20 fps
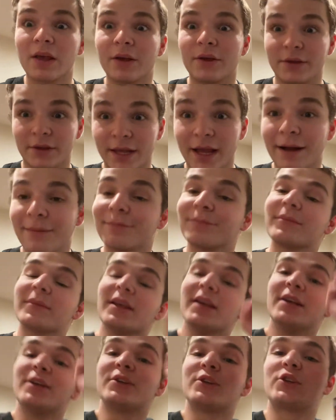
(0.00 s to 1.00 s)
Yeah.
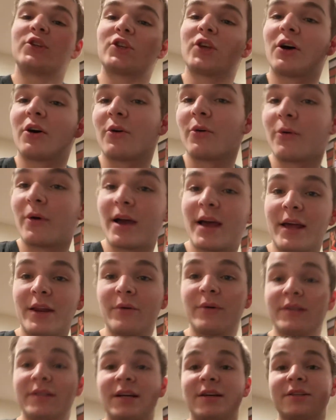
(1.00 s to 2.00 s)
So,
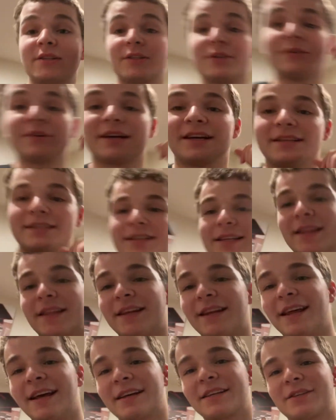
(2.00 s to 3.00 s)
anyways, I'll see you guys in
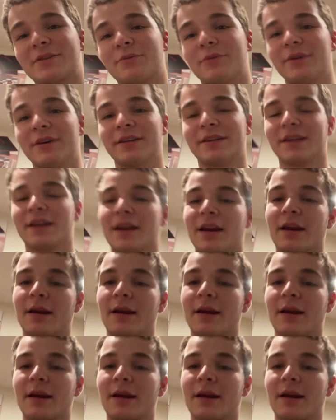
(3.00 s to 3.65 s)
the next one.